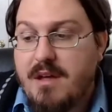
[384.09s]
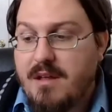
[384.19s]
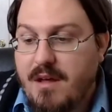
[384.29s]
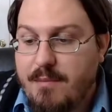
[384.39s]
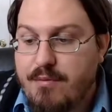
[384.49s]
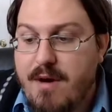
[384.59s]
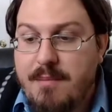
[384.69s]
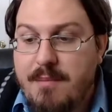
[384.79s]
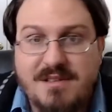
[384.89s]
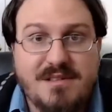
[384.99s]
the
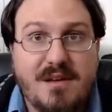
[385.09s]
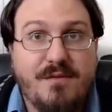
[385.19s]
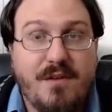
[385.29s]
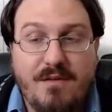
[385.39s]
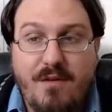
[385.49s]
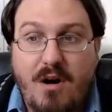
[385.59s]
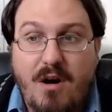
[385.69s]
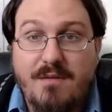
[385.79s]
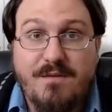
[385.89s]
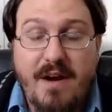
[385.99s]
promises of
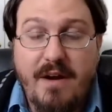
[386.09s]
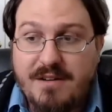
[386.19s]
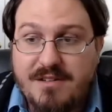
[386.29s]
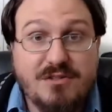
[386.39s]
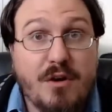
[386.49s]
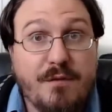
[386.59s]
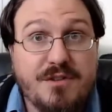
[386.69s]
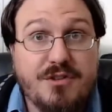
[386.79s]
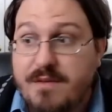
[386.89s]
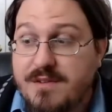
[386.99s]
our very
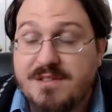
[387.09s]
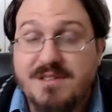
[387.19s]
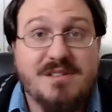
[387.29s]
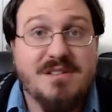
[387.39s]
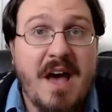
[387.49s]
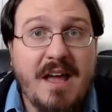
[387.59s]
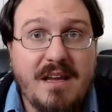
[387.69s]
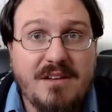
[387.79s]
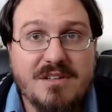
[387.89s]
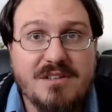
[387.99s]
surface-driven
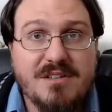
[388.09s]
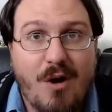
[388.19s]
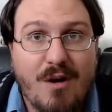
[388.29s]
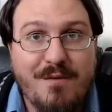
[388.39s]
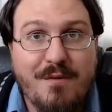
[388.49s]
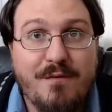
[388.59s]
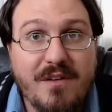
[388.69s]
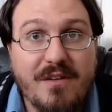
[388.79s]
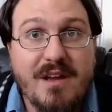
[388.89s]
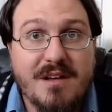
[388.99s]
society just aren't
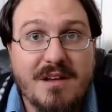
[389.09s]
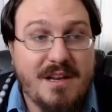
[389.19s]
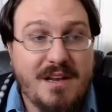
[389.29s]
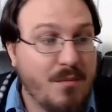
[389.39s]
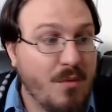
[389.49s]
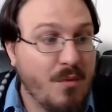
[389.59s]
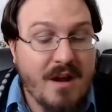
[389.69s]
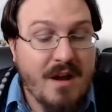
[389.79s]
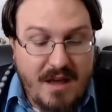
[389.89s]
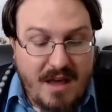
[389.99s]
fulfilling us
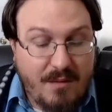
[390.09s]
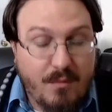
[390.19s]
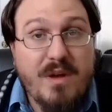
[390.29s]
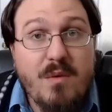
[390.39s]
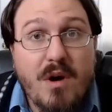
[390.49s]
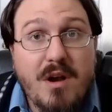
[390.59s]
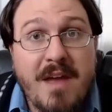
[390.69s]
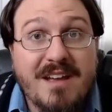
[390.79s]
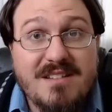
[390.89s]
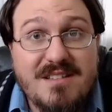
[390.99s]
anymore. And we want
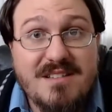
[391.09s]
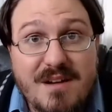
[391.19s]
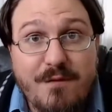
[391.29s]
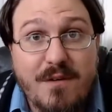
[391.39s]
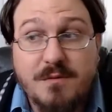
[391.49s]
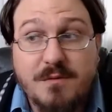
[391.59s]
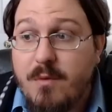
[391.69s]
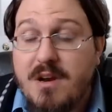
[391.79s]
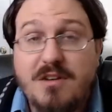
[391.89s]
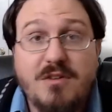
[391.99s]
to make a difference. We
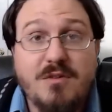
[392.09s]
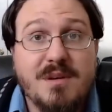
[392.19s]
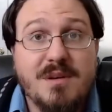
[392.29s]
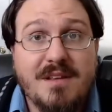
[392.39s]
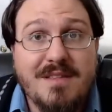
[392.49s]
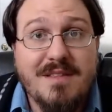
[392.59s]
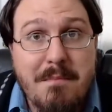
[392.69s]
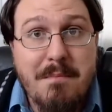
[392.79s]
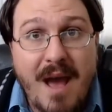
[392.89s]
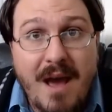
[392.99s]
want to do something that
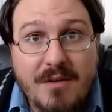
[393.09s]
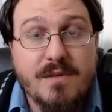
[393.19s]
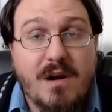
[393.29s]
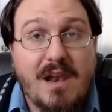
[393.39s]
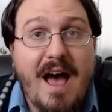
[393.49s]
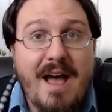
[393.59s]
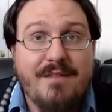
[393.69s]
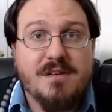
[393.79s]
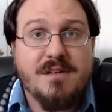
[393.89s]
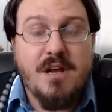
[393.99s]
matters with our
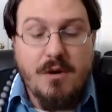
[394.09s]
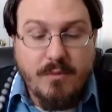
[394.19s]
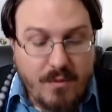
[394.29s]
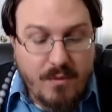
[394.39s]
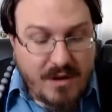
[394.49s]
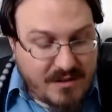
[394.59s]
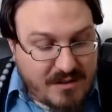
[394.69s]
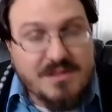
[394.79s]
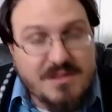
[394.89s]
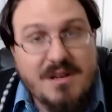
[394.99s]
lives. We want to
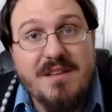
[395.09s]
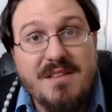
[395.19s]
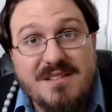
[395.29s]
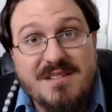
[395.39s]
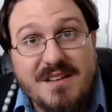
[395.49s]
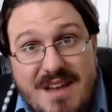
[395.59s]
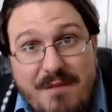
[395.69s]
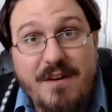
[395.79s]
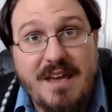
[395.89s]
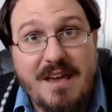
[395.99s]
do something that's
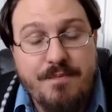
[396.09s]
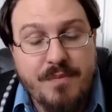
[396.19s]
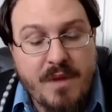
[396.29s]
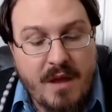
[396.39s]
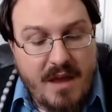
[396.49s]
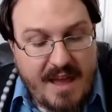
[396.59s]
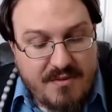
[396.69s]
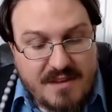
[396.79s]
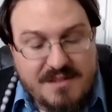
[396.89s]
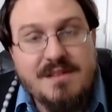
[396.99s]
significant.
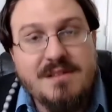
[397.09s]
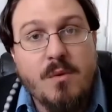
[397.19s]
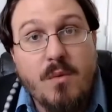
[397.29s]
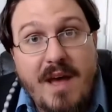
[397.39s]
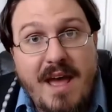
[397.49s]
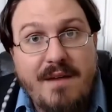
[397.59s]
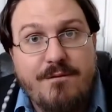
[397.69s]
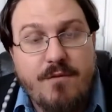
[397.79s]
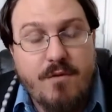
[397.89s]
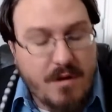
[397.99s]
And this is a
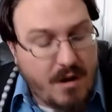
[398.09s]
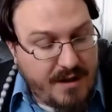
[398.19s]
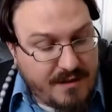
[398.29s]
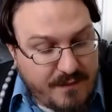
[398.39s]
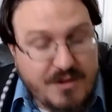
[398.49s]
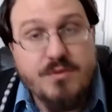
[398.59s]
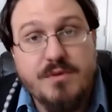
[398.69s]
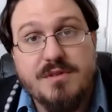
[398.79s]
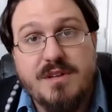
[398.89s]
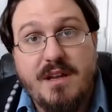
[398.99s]
way for
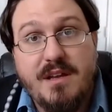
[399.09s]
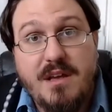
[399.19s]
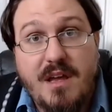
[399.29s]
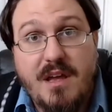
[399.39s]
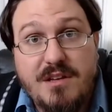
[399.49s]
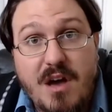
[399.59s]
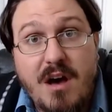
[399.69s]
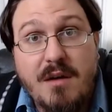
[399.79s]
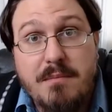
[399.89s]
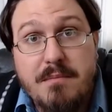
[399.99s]
individuals and
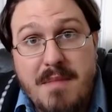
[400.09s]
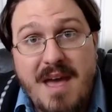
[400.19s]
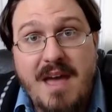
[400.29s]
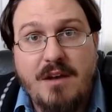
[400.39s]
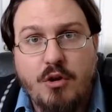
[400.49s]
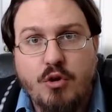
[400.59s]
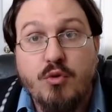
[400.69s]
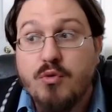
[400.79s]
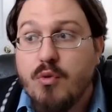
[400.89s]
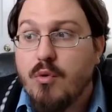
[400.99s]
young men
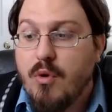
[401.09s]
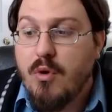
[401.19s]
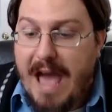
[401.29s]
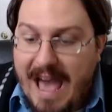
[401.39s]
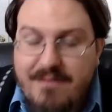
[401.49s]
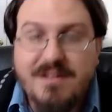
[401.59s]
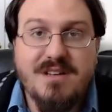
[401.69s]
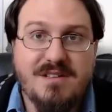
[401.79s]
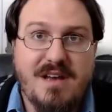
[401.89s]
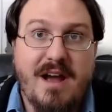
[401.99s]
who have a
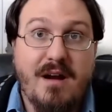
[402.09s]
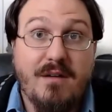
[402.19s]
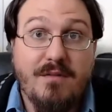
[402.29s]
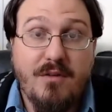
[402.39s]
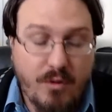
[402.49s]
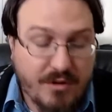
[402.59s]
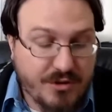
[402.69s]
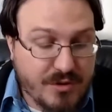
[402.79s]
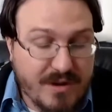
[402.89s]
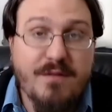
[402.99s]
desire, who are
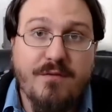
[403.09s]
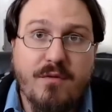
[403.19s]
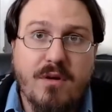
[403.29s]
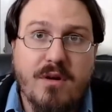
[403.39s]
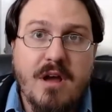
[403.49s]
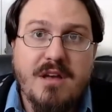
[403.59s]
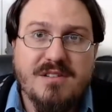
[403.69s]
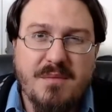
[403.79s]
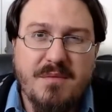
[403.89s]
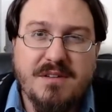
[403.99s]
driven for
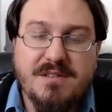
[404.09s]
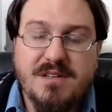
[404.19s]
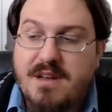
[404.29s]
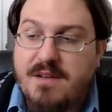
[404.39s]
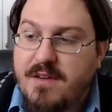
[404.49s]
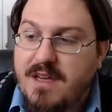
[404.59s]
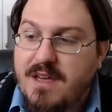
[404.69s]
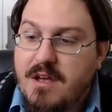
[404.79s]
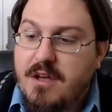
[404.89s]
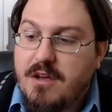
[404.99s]
something
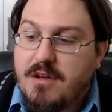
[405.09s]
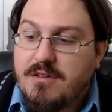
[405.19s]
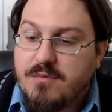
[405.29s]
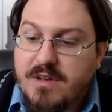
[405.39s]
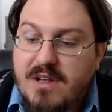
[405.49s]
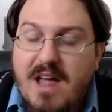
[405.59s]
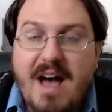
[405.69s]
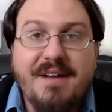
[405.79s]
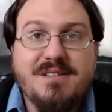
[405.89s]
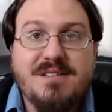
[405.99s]
significant, to
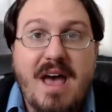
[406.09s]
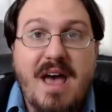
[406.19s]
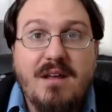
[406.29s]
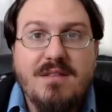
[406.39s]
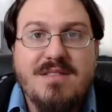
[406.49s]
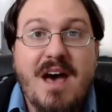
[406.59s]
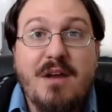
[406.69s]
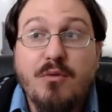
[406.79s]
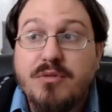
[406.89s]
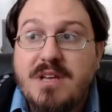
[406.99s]
realize that not
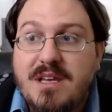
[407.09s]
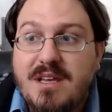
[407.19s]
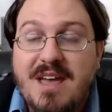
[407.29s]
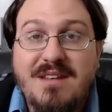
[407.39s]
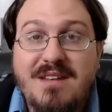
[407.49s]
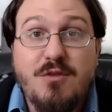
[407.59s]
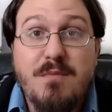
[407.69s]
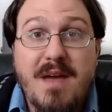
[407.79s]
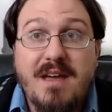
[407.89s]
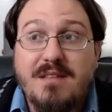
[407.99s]
only can you
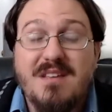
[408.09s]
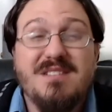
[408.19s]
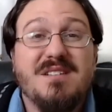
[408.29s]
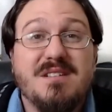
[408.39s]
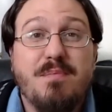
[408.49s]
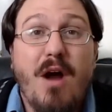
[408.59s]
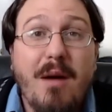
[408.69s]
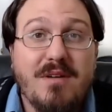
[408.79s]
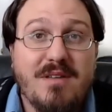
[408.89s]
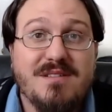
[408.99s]
make, this is
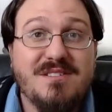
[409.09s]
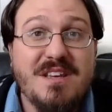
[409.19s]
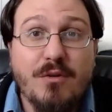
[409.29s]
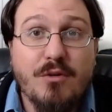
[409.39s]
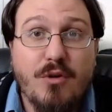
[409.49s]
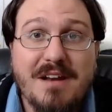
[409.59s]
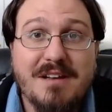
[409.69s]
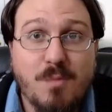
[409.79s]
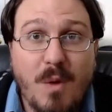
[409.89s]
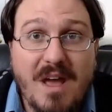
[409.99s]
probably the single
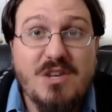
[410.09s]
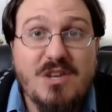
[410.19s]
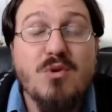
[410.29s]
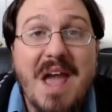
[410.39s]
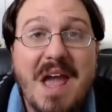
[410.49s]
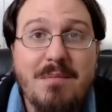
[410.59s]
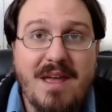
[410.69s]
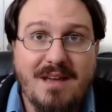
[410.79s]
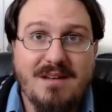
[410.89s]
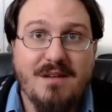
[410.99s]
greatest way you can
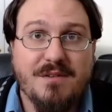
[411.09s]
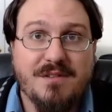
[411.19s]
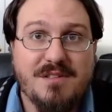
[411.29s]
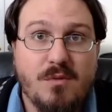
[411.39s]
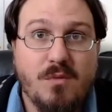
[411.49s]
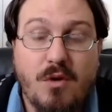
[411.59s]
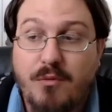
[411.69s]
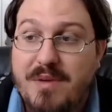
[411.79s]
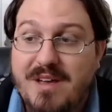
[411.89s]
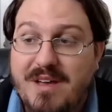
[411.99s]
make a difference in the
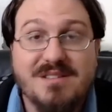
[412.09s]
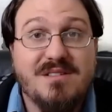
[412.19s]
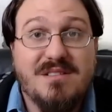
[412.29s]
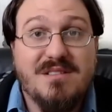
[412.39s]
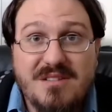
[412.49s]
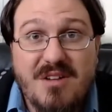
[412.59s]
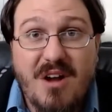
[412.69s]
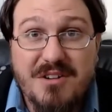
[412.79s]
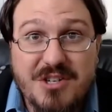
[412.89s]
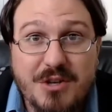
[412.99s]
world, because
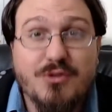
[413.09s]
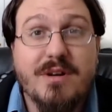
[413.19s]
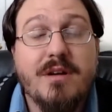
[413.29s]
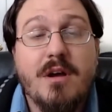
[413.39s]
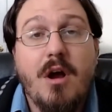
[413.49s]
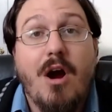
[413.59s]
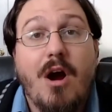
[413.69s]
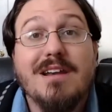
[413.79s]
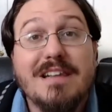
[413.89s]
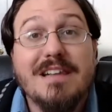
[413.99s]
our children are
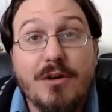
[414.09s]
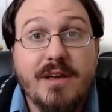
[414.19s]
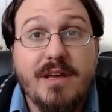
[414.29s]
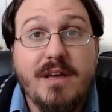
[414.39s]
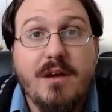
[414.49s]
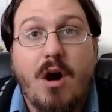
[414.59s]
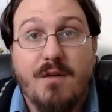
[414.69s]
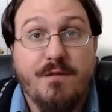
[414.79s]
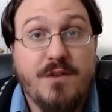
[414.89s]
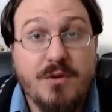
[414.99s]
literally our
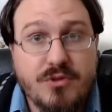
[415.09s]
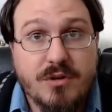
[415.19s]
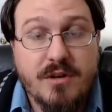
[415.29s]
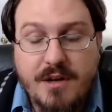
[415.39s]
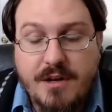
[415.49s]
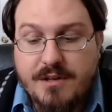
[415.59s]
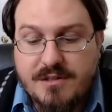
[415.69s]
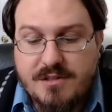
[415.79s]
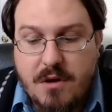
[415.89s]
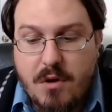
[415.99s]
future.
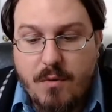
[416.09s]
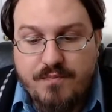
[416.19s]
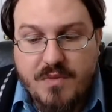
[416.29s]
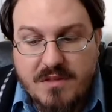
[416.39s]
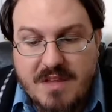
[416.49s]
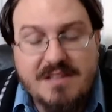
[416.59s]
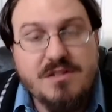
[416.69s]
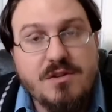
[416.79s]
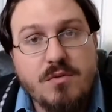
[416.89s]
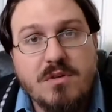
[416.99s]
So that's
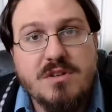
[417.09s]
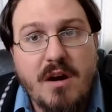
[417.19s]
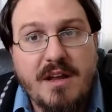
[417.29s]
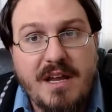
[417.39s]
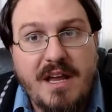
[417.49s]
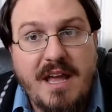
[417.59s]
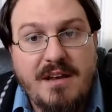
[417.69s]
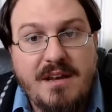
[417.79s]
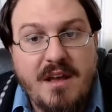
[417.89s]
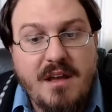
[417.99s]
who we're targeting.
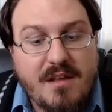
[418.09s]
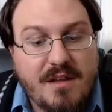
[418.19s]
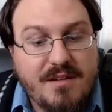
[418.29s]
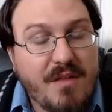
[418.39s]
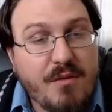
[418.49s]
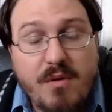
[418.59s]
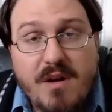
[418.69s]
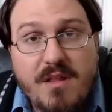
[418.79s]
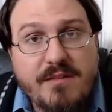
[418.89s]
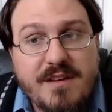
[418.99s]
And another one
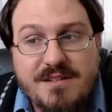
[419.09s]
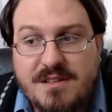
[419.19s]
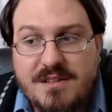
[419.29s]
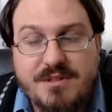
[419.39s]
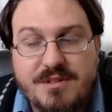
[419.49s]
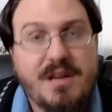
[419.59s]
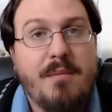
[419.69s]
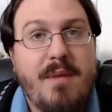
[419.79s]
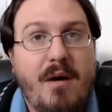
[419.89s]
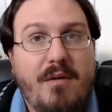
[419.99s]
of the things that's interesting
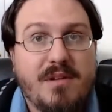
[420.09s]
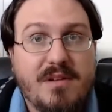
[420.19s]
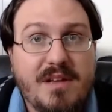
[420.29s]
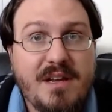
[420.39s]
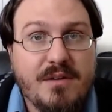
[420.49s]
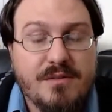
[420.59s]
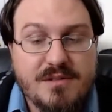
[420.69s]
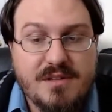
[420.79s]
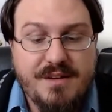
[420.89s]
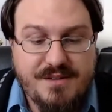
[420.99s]
about millennials
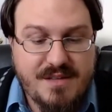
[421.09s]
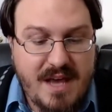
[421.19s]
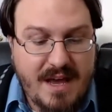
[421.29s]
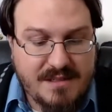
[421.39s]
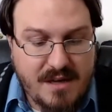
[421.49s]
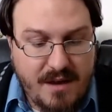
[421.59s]
is that